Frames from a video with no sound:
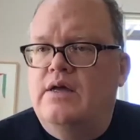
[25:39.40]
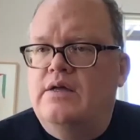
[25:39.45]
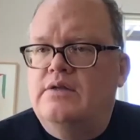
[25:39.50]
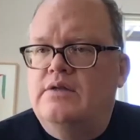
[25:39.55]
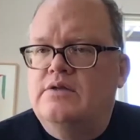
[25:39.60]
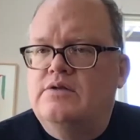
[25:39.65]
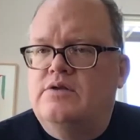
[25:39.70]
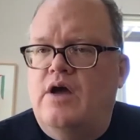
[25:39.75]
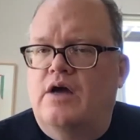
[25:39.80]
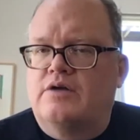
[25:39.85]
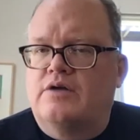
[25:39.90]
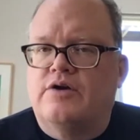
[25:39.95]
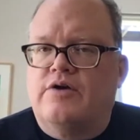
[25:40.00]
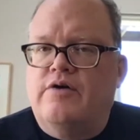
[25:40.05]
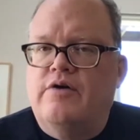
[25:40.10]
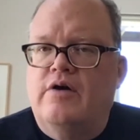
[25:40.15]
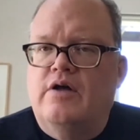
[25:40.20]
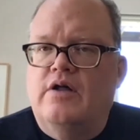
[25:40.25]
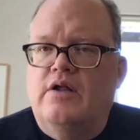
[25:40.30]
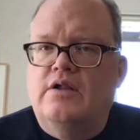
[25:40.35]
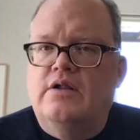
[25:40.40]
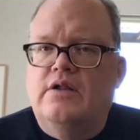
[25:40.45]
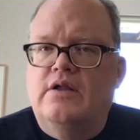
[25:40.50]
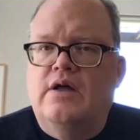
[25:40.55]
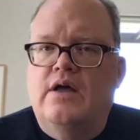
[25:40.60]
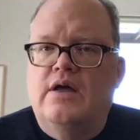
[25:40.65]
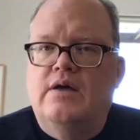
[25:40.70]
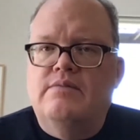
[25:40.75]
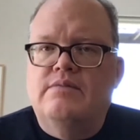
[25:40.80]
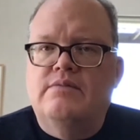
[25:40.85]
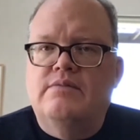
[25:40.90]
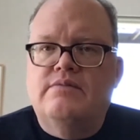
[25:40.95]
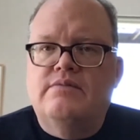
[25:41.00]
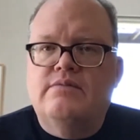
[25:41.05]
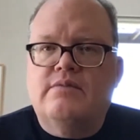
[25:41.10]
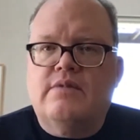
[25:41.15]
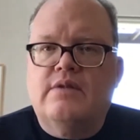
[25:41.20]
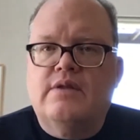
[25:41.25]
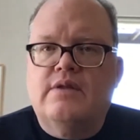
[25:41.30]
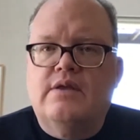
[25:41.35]
Dr. Krall.
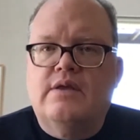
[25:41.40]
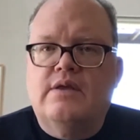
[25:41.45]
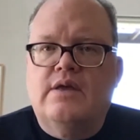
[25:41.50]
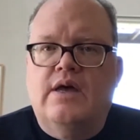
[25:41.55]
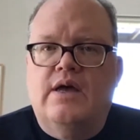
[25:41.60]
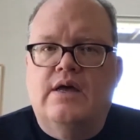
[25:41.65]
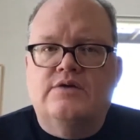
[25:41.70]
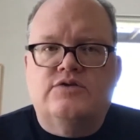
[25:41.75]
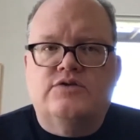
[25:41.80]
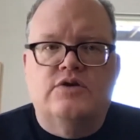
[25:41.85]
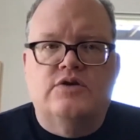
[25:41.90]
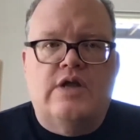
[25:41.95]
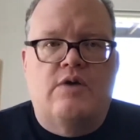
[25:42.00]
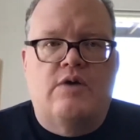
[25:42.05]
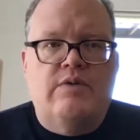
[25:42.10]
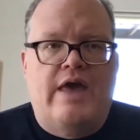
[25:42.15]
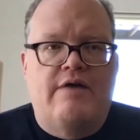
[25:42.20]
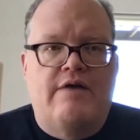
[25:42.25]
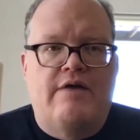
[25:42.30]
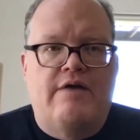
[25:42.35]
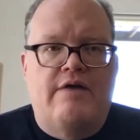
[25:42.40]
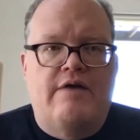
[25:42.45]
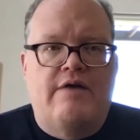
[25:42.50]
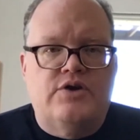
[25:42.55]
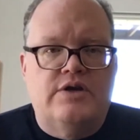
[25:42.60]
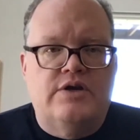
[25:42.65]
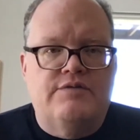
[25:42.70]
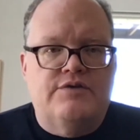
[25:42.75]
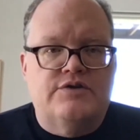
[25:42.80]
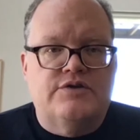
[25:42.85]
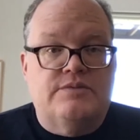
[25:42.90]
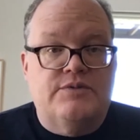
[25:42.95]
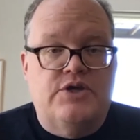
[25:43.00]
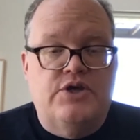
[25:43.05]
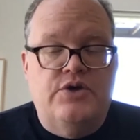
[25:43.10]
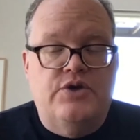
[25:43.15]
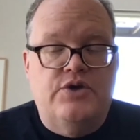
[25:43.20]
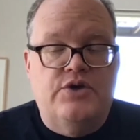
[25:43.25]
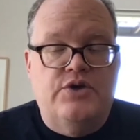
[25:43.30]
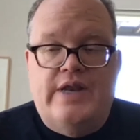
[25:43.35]
So now we have an opportunity for
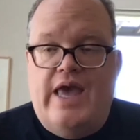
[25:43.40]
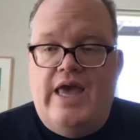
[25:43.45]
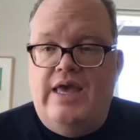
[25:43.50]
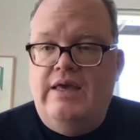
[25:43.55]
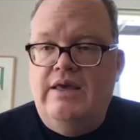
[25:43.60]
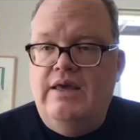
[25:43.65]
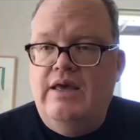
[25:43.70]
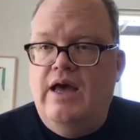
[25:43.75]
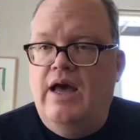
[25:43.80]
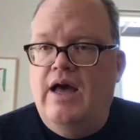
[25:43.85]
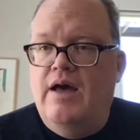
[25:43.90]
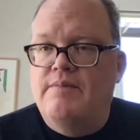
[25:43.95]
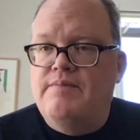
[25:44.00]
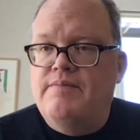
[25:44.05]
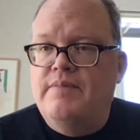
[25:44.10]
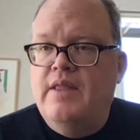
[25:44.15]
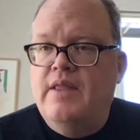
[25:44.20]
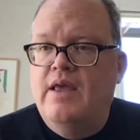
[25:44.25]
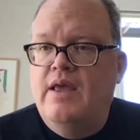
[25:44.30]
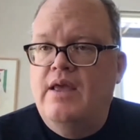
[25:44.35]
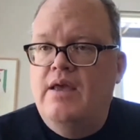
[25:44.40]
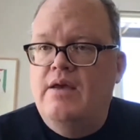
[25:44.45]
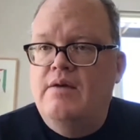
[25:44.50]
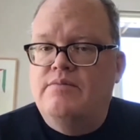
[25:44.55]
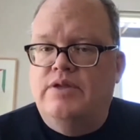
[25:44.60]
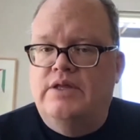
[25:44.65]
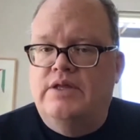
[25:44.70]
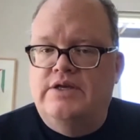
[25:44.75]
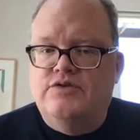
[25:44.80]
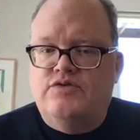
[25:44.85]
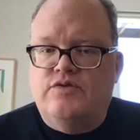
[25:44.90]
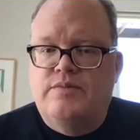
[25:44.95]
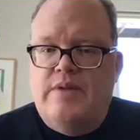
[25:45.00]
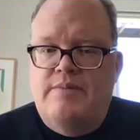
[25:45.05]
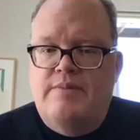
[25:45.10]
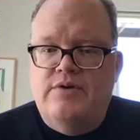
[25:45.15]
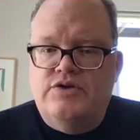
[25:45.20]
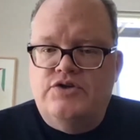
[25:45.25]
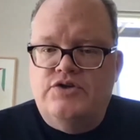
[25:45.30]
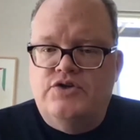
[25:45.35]
some Q&A. Please
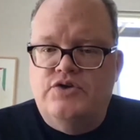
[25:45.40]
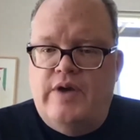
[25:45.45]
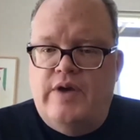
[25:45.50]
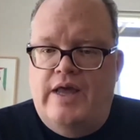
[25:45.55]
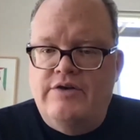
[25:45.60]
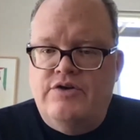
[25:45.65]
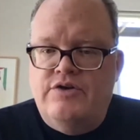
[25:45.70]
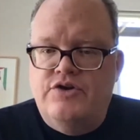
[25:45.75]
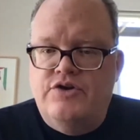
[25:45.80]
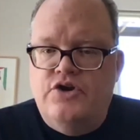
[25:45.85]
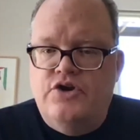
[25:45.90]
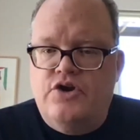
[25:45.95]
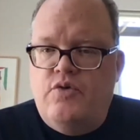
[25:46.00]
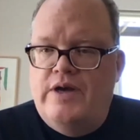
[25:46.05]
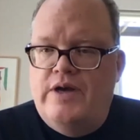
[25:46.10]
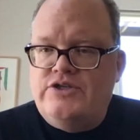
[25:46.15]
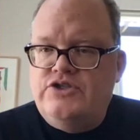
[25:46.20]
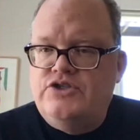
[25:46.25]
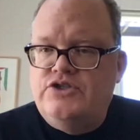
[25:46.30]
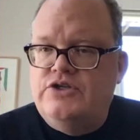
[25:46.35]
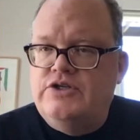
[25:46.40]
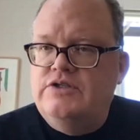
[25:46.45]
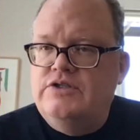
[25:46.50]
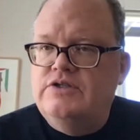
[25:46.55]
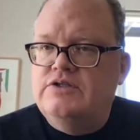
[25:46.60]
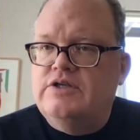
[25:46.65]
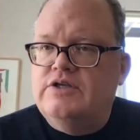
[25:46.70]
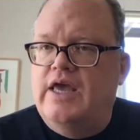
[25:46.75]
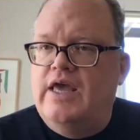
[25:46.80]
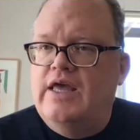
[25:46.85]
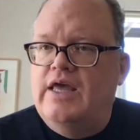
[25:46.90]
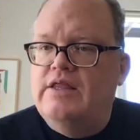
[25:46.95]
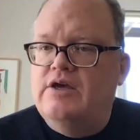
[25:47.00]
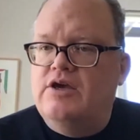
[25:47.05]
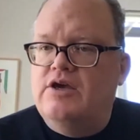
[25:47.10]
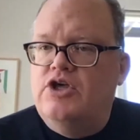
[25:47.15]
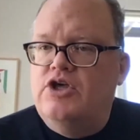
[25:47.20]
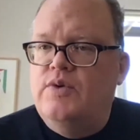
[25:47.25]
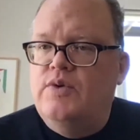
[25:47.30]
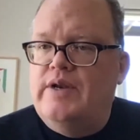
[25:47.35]
remember to enter your questions in the
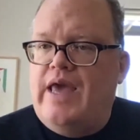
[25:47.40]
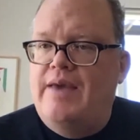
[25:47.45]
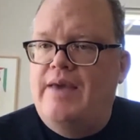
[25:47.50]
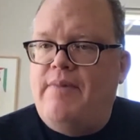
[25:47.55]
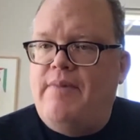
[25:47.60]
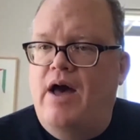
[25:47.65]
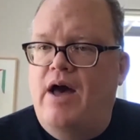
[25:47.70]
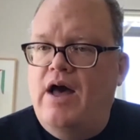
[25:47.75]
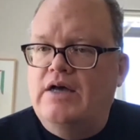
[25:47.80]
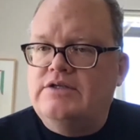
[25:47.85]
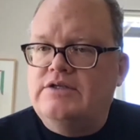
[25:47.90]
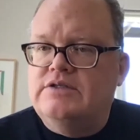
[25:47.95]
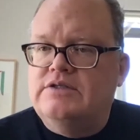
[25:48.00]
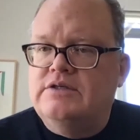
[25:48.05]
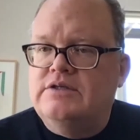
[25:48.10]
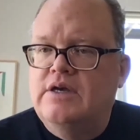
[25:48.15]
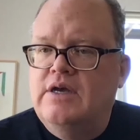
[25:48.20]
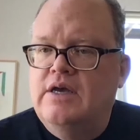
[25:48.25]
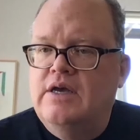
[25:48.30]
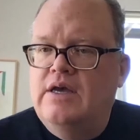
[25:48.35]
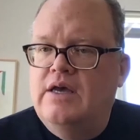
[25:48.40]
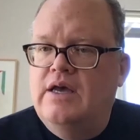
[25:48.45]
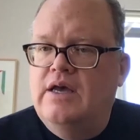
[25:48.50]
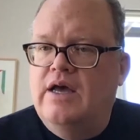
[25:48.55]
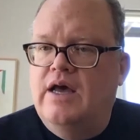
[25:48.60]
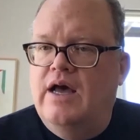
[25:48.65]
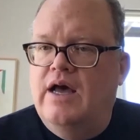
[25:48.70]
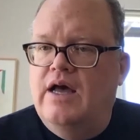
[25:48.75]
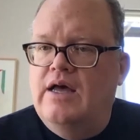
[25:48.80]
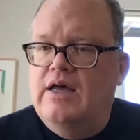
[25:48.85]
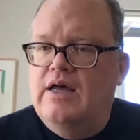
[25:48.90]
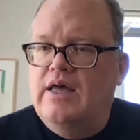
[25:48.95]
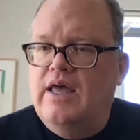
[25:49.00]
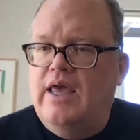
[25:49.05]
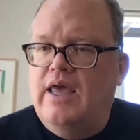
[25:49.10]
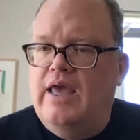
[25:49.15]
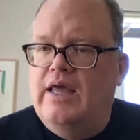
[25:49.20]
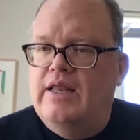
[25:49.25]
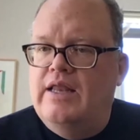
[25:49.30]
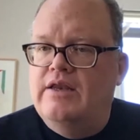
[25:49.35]
Q&A box
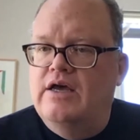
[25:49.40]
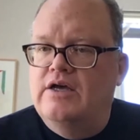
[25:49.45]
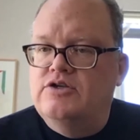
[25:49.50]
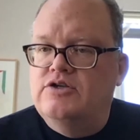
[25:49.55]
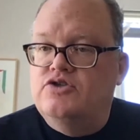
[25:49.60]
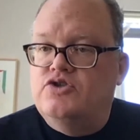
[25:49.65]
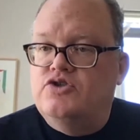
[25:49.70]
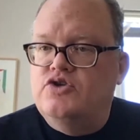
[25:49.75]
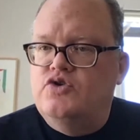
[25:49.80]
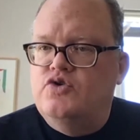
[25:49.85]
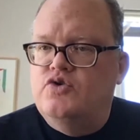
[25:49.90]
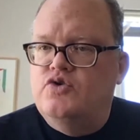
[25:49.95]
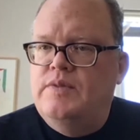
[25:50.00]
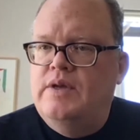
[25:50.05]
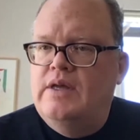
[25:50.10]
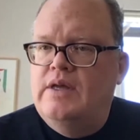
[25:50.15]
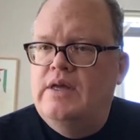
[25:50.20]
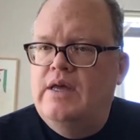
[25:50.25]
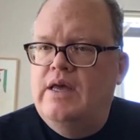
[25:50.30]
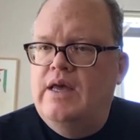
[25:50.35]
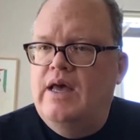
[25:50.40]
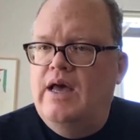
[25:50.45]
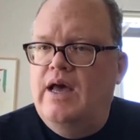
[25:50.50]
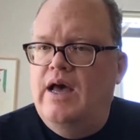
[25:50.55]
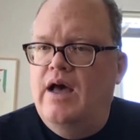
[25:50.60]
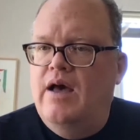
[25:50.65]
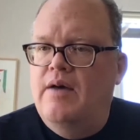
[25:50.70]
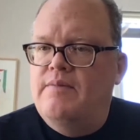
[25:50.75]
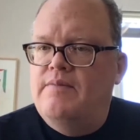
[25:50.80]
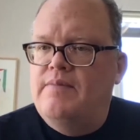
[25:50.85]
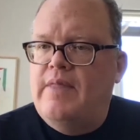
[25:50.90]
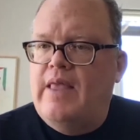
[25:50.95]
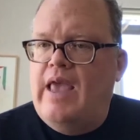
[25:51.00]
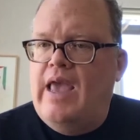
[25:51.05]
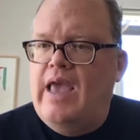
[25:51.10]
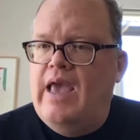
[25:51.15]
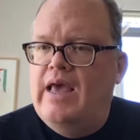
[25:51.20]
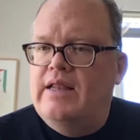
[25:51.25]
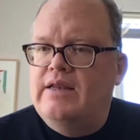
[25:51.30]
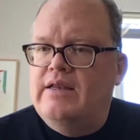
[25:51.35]
in Zoom,
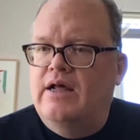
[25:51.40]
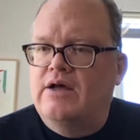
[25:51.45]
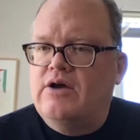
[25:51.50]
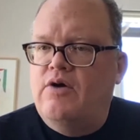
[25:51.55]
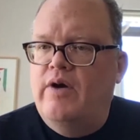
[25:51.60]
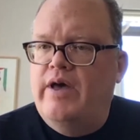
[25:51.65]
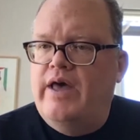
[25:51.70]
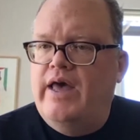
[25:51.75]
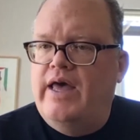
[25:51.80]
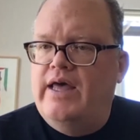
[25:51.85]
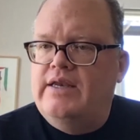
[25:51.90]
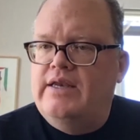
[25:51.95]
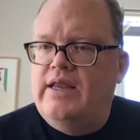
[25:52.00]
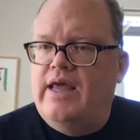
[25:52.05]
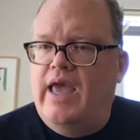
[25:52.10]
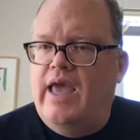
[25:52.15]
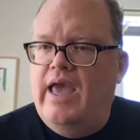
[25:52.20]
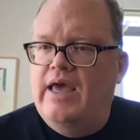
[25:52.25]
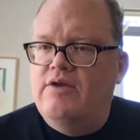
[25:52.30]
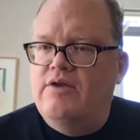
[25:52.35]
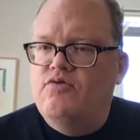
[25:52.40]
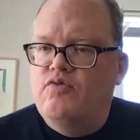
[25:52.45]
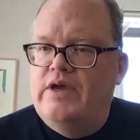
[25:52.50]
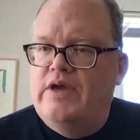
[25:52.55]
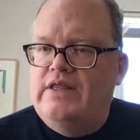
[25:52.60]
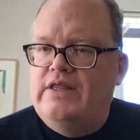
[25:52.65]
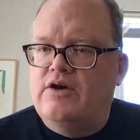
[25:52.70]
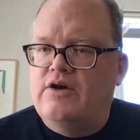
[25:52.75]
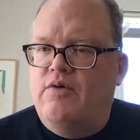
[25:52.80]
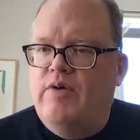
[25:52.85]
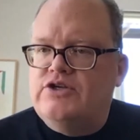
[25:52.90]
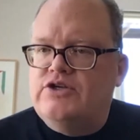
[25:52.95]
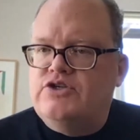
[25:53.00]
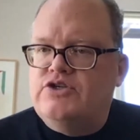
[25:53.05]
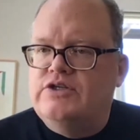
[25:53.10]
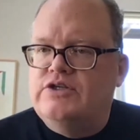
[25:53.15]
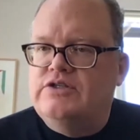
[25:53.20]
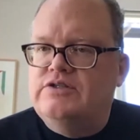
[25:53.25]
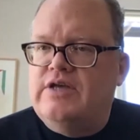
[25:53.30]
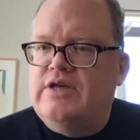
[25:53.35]
and I'll go ahead and read the
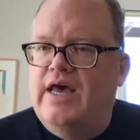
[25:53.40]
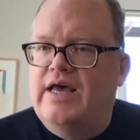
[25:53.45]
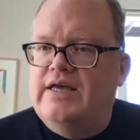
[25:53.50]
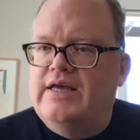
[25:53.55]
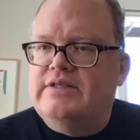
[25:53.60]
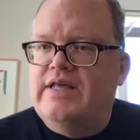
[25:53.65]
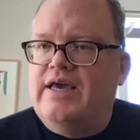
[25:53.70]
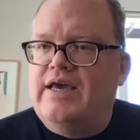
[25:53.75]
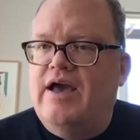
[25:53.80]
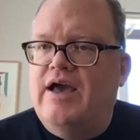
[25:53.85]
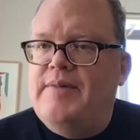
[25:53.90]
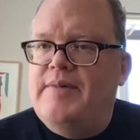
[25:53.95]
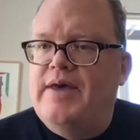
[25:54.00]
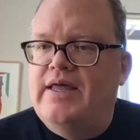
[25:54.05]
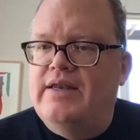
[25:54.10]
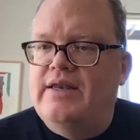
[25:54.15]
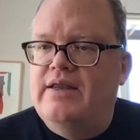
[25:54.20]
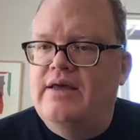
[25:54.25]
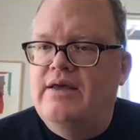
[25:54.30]
questions as they come in.